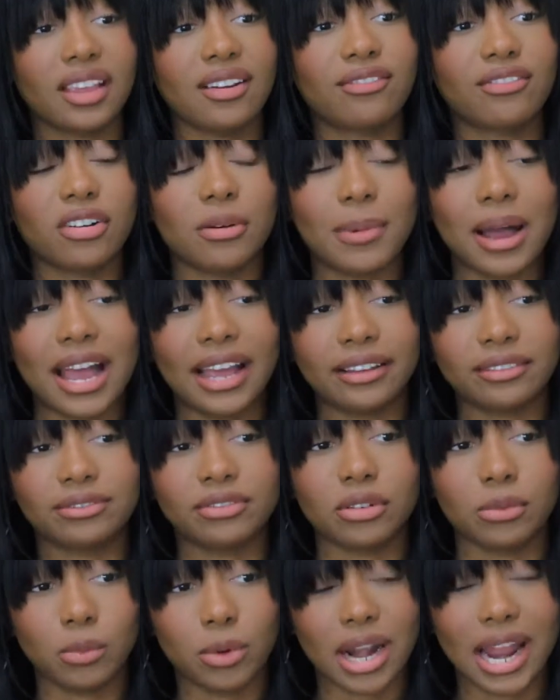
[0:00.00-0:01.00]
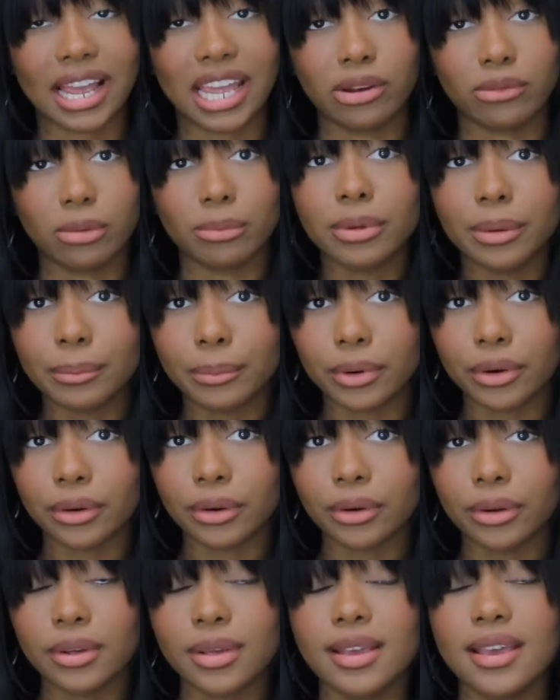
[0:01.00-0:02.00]
from what I can
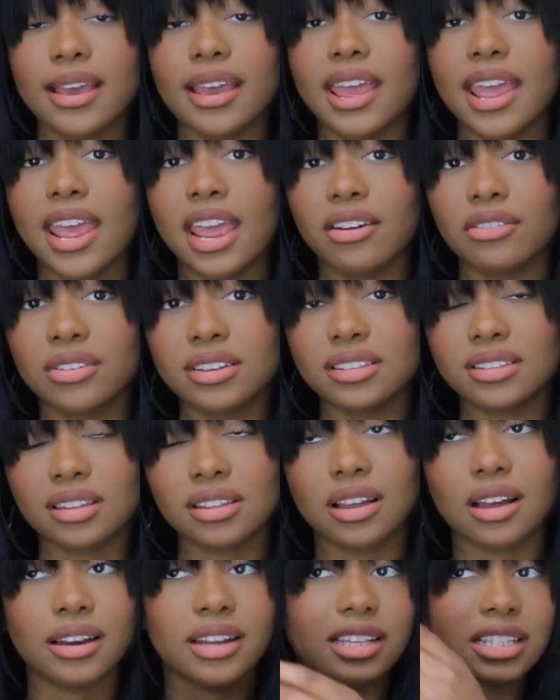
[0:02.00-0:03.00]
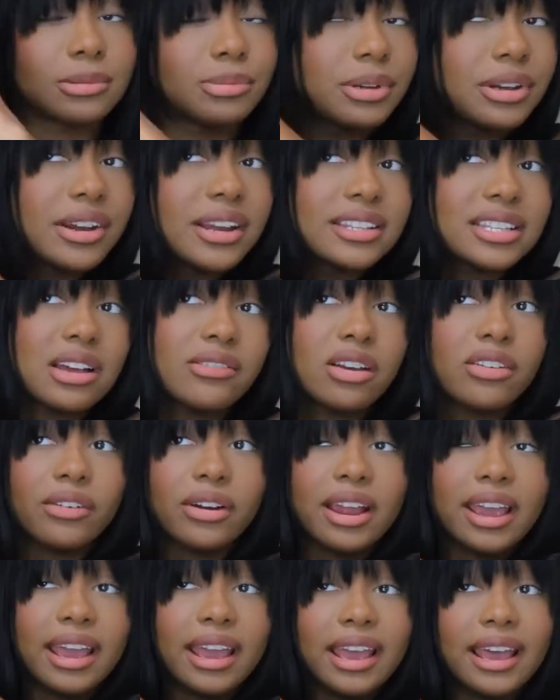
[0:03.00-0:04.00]
remember, every salon experience I've
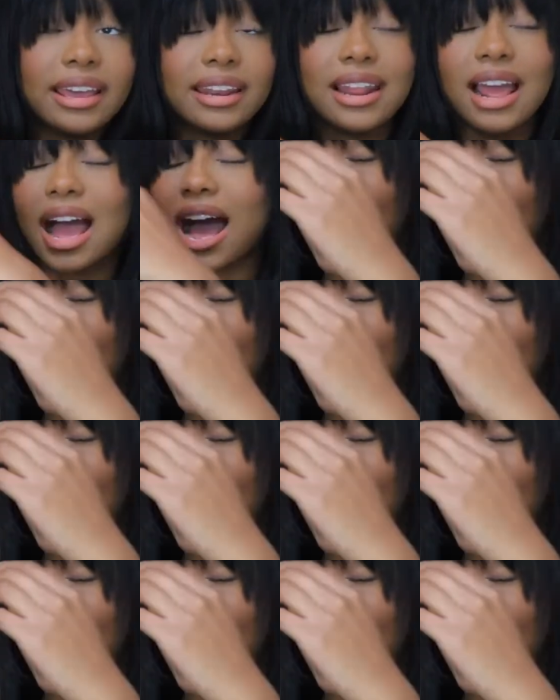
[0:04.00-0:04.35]
ever had,